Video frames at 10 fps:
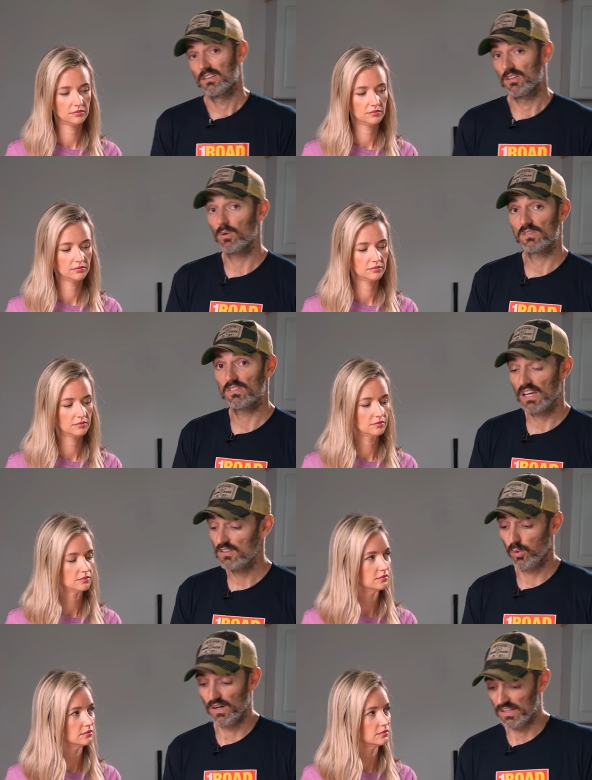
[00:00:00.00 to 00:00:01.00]
Speaker 1: don't
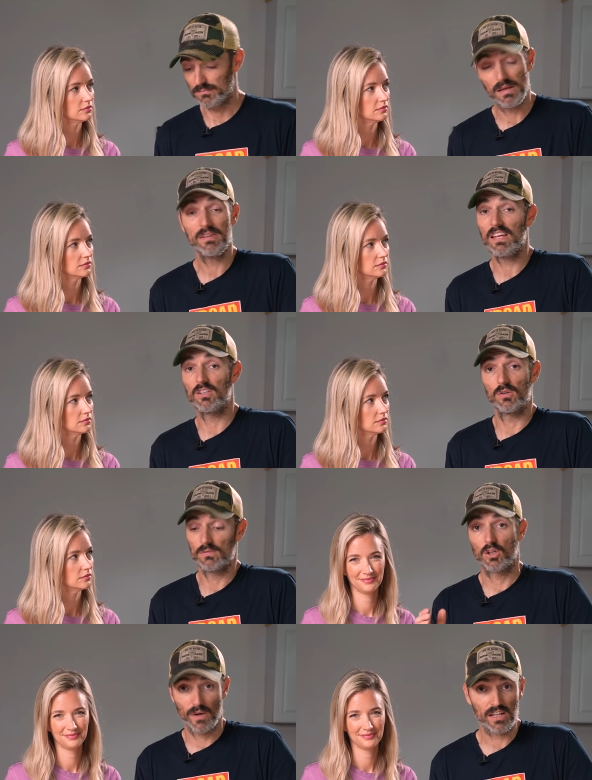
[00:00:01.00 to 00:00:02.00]
say 20. Maybe they
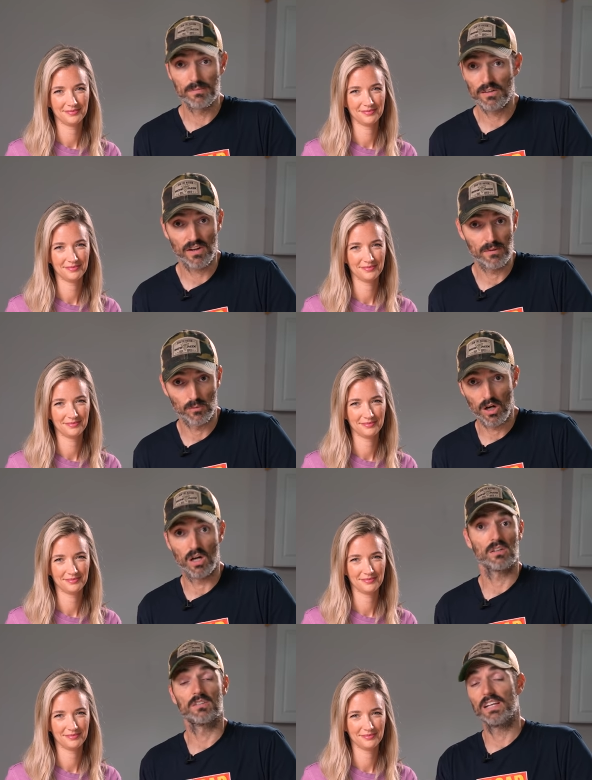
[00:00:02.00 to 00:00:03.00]
do. Correct me if I'm
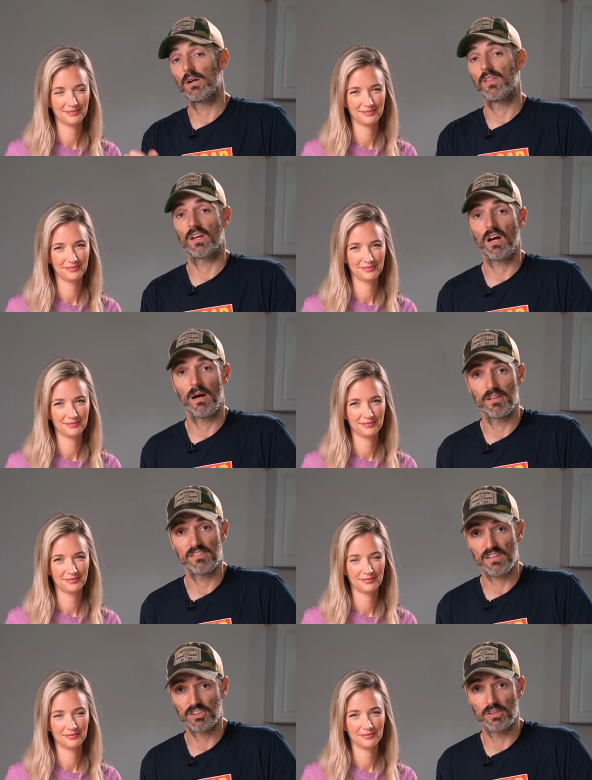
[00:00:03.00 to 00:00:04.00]
wrong down in the
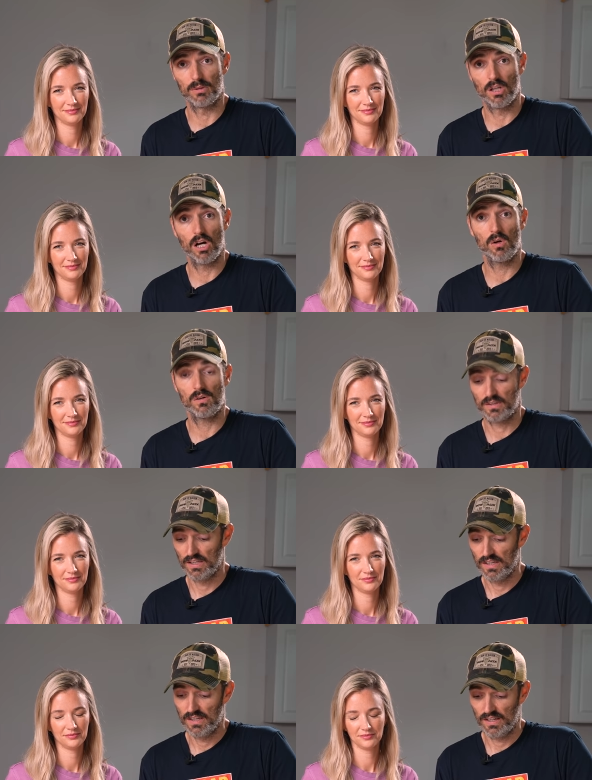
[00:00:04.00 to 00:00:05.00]
comments section
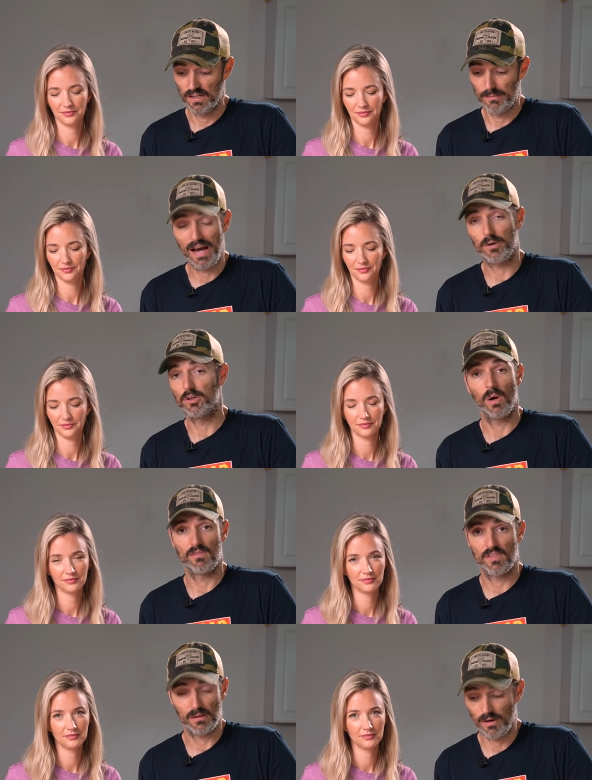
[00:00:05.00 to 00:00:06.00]
below. I don't know
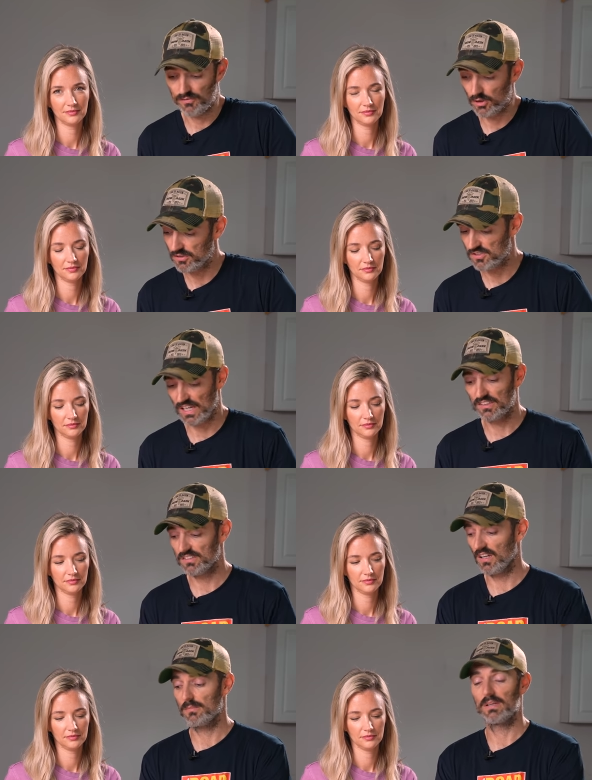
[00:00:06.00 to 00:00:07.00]
everything about filters. I
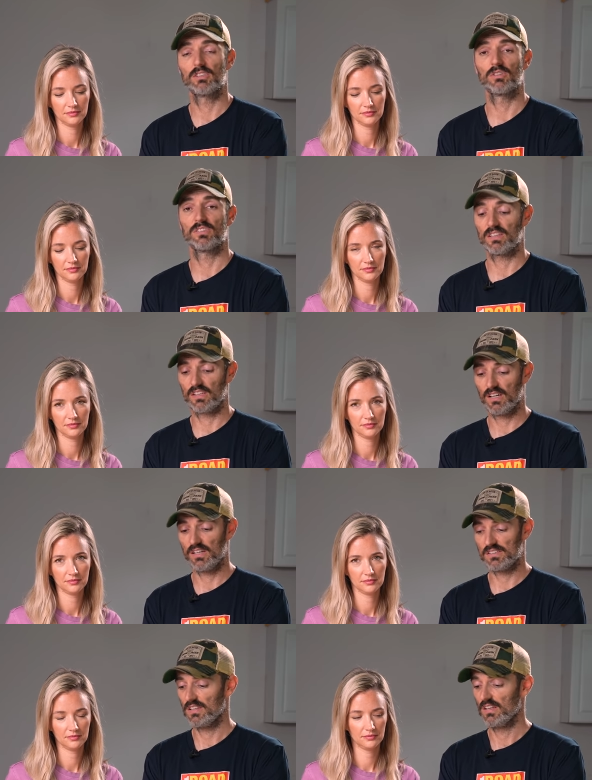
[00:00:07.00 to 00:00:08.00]
just thought it'd be interesting to
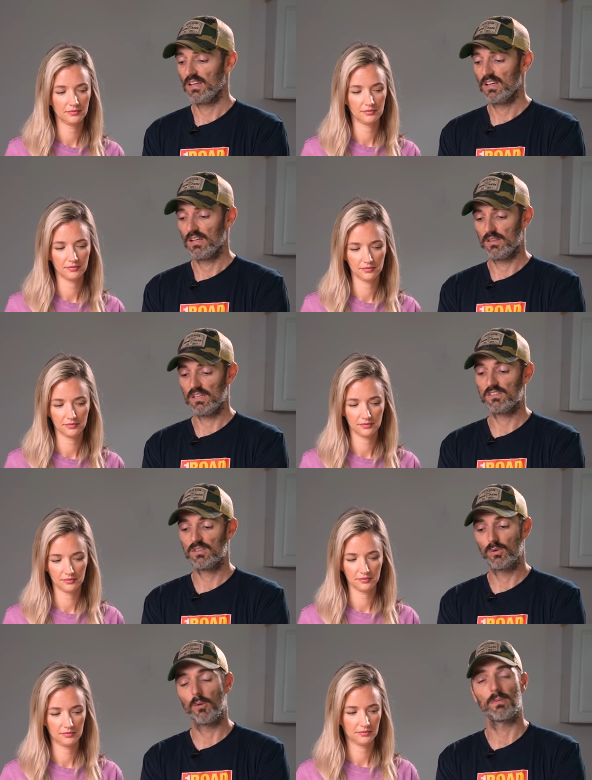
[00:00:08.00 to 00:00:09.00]
cut
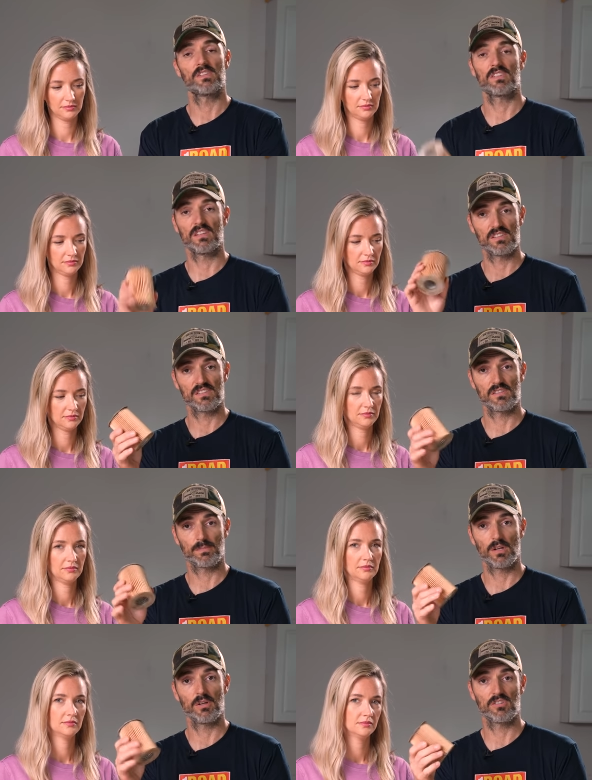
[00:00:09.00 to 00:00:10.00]
these two open, since this
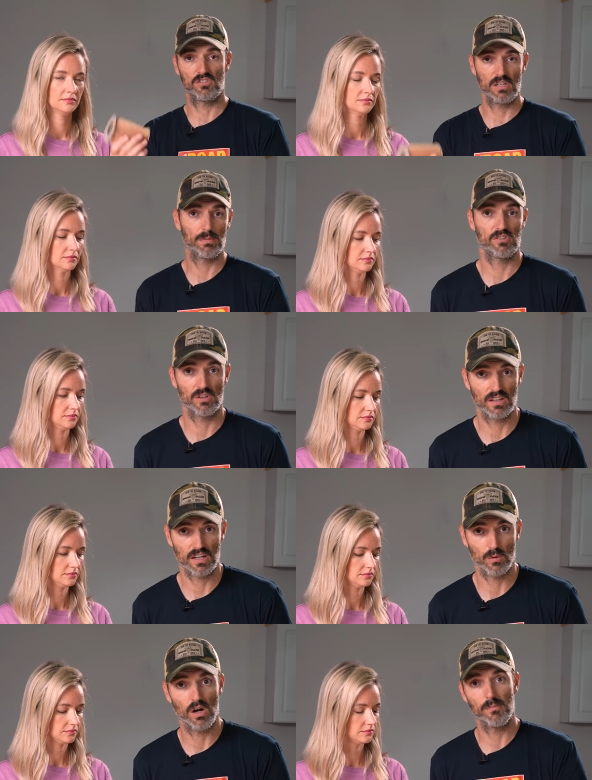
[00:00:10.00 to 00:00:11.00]
is pretty much the cheapest you can
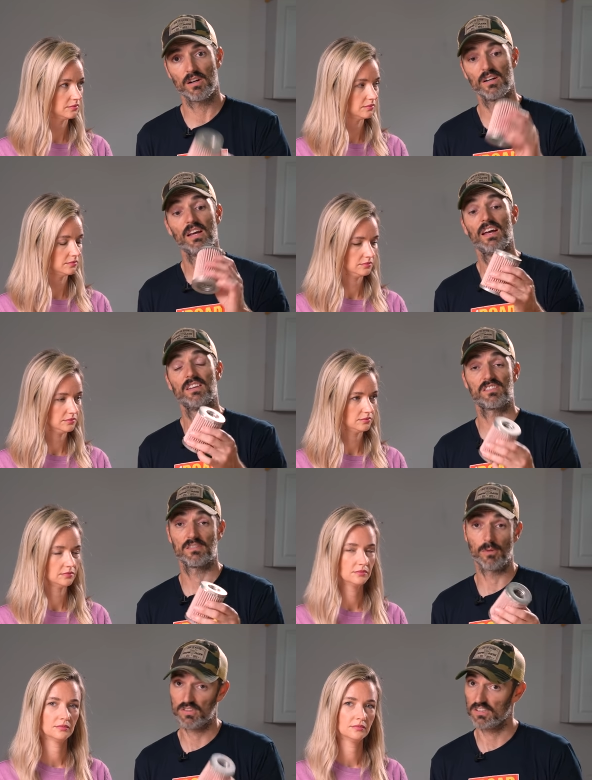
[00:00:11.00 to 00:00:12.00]
get at Walmart, and
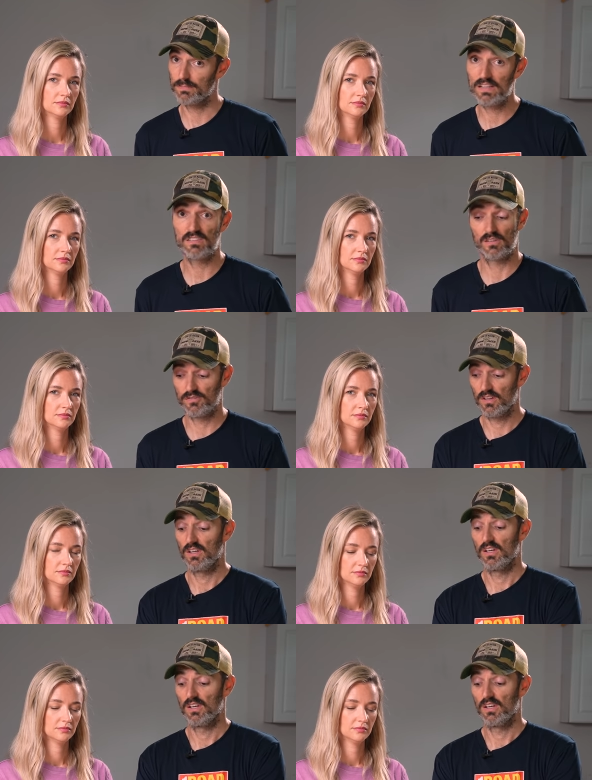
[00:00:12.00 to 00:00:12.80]
this is the most expensive